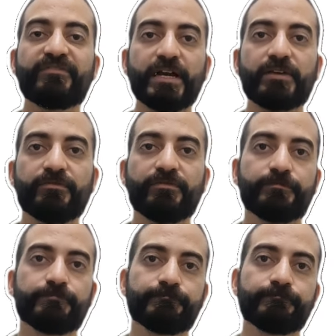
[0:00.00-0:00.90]

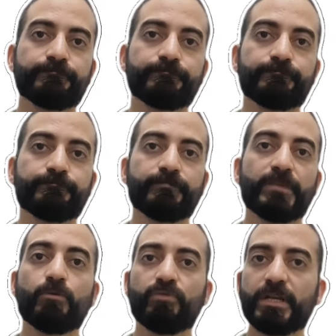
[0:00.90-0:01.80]
5.
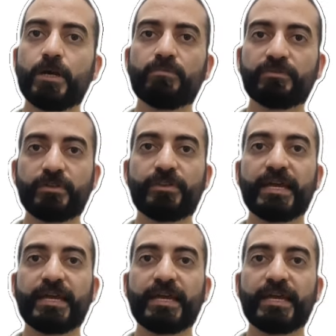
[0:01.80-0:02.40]
We now move